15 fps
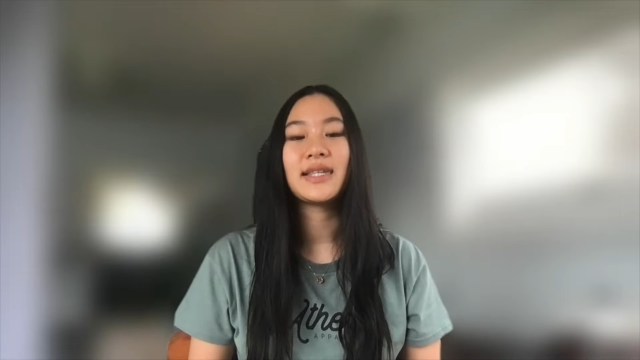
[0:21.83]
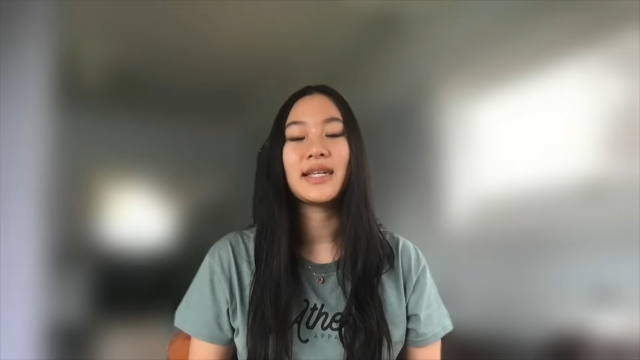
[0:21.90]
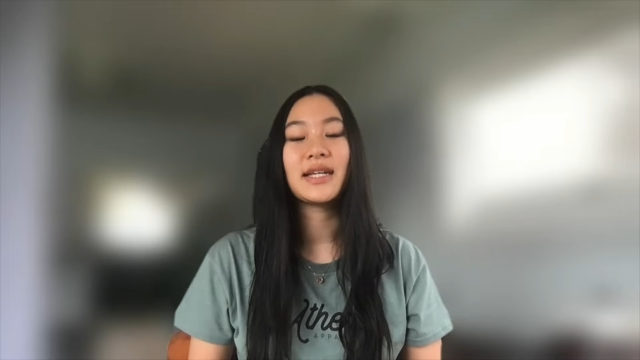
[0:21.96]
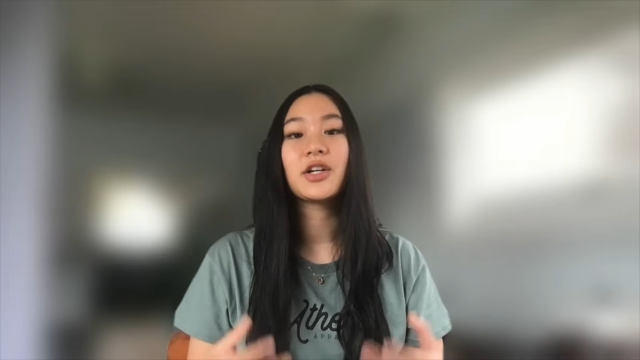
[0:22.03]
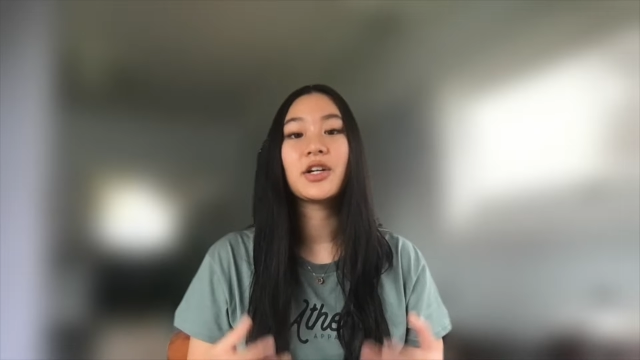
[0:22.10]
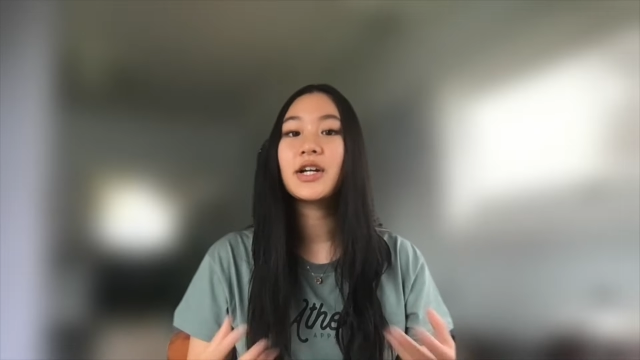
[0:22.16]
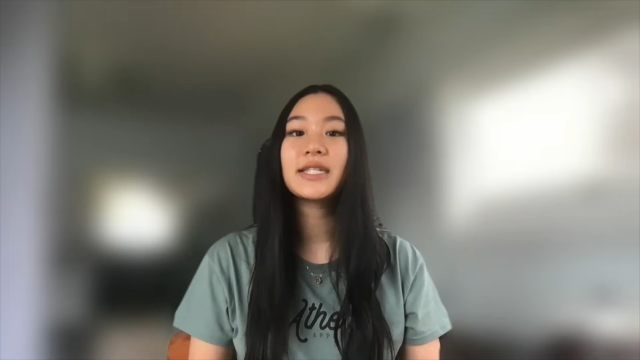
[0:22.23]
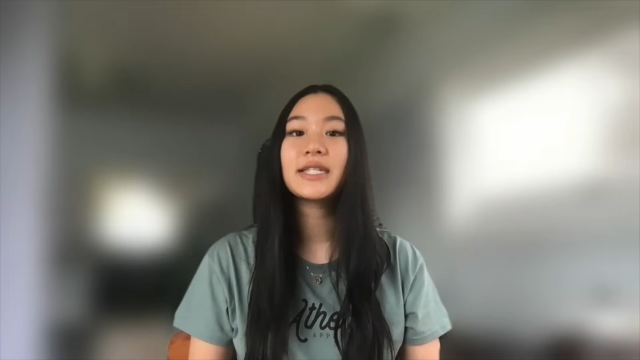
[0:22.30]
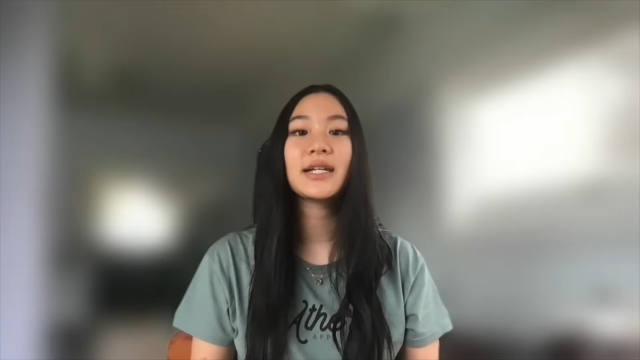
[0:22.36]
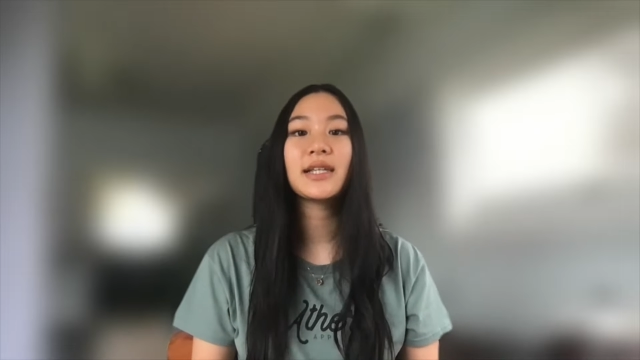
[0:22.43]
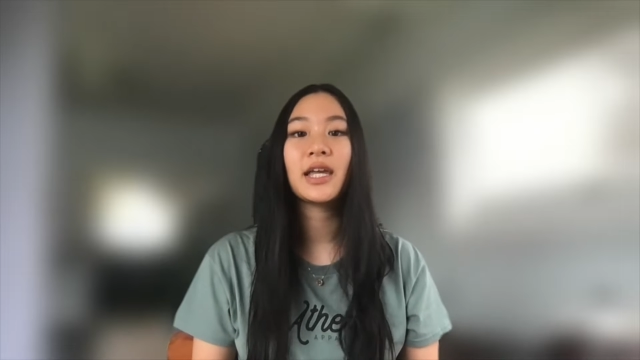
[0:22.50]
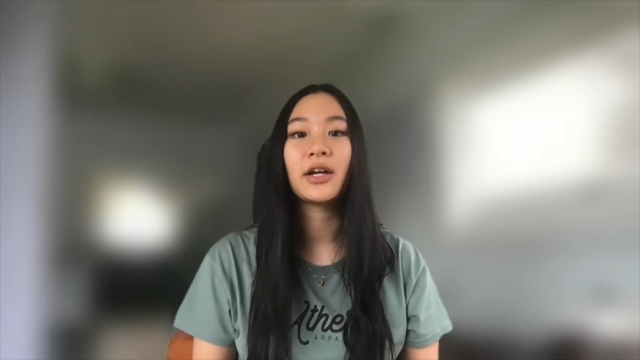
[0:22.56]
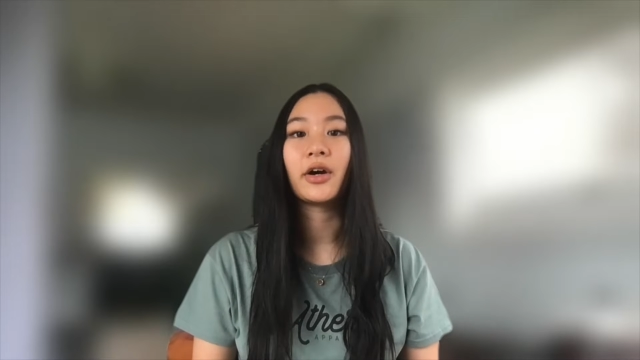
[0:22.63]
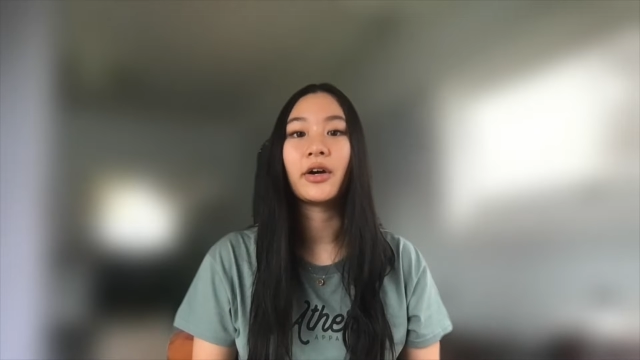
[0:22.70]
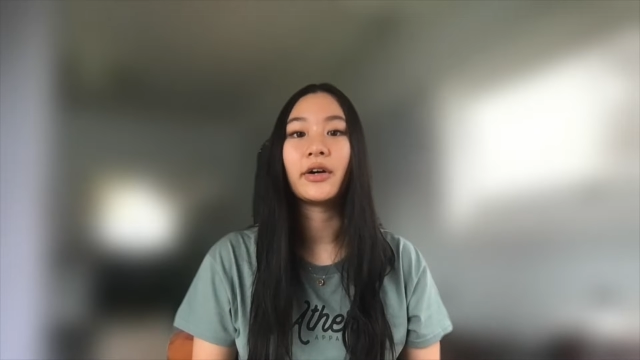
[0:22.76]
increasingly
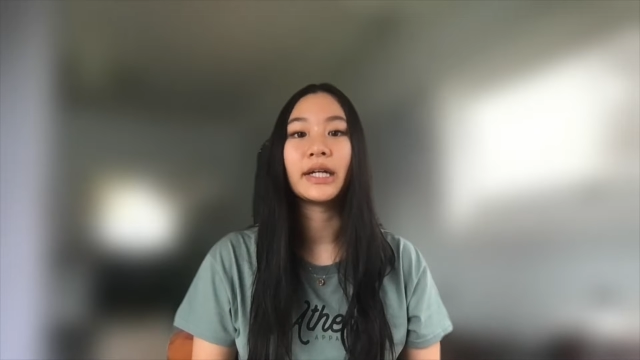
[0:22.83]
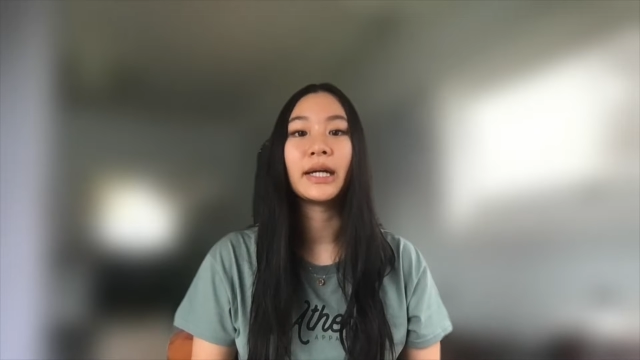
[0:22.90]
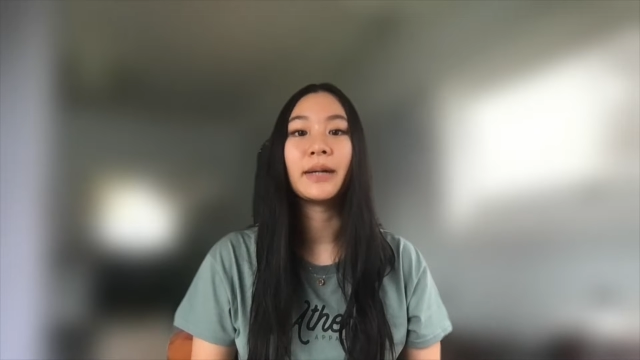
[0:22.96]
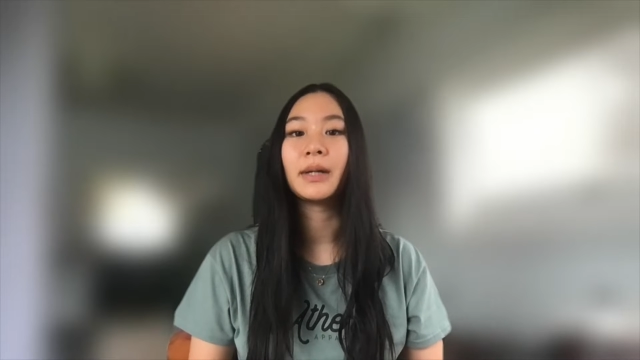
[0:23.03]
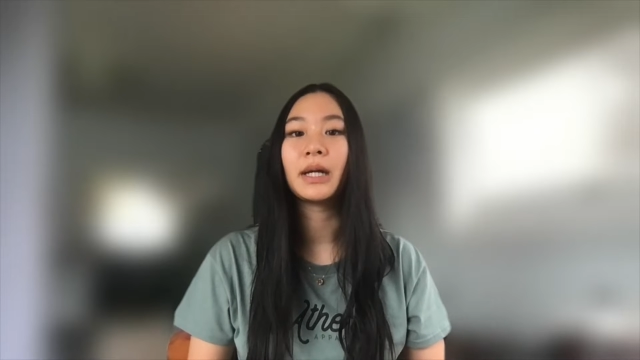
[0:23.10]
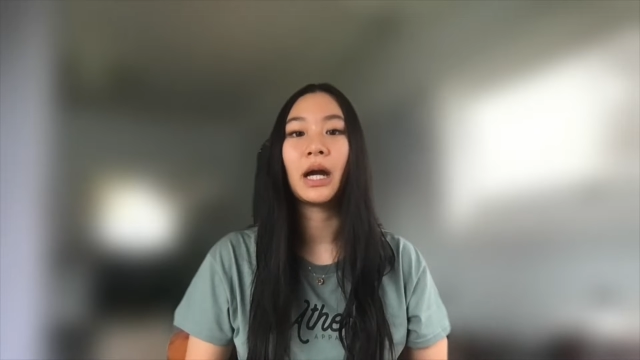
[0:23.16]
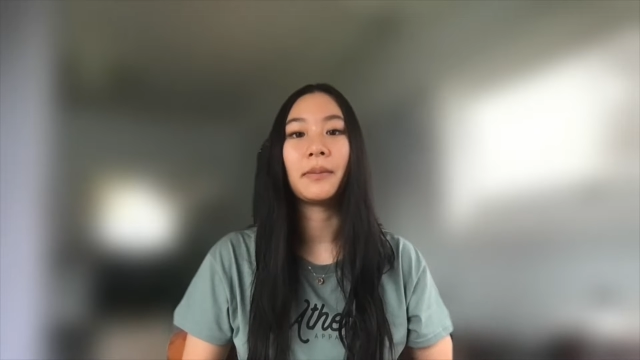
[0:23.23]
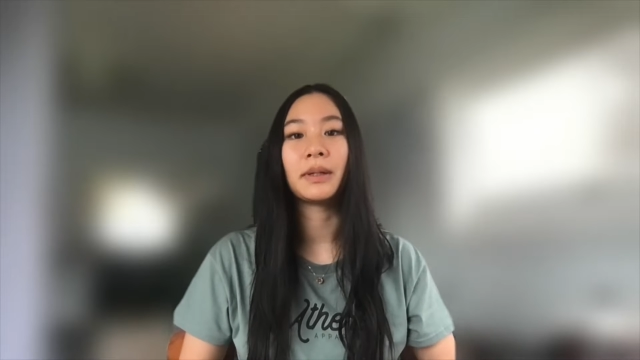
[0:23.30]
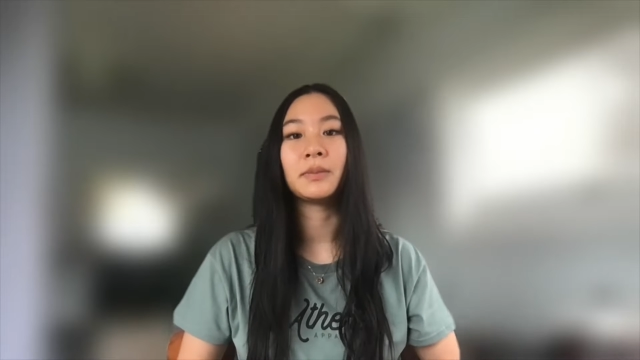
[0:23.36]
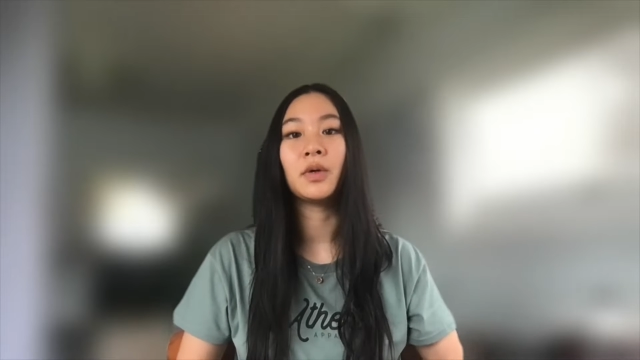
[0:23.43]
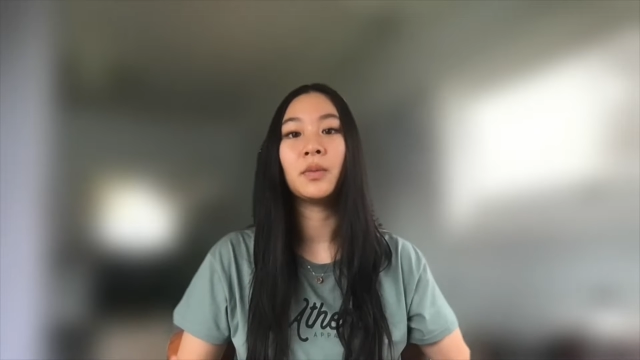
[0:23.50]
growing and becoming more